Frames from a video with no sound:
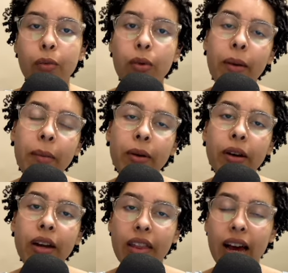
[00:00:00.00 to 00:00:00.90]

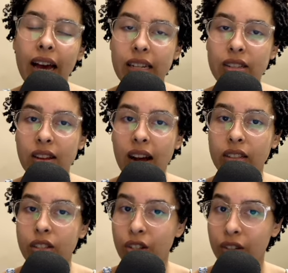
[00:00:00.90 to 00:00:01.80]
Remember that it's not
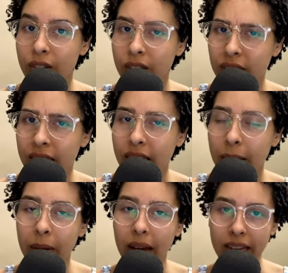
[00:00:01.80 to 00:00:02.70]
to could,
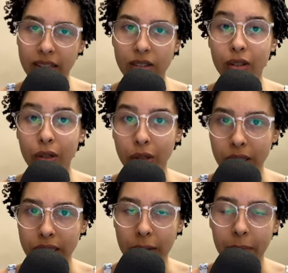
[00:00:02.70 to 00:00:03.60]
but it's
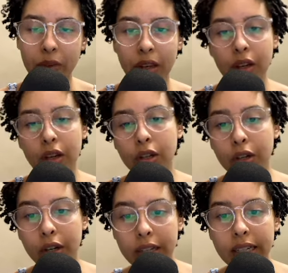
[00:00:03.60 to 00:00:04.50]
could.
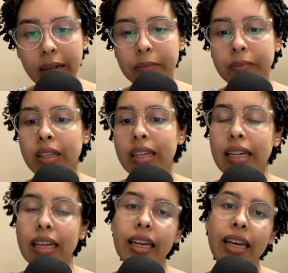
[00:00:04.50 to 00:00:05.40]
Could,
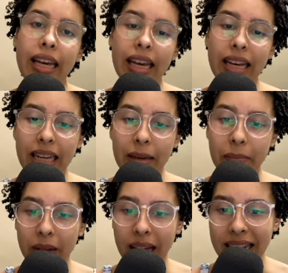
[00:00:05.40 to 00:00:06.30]
it
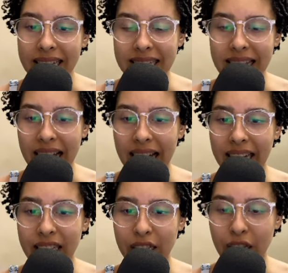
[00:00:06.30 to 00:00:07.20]
implies
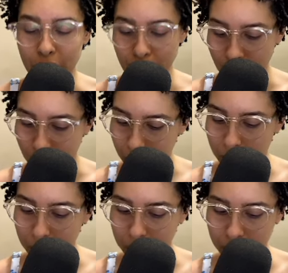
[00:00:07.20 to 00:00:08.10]
that
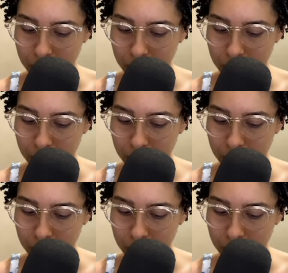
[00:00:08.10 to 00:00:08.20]
you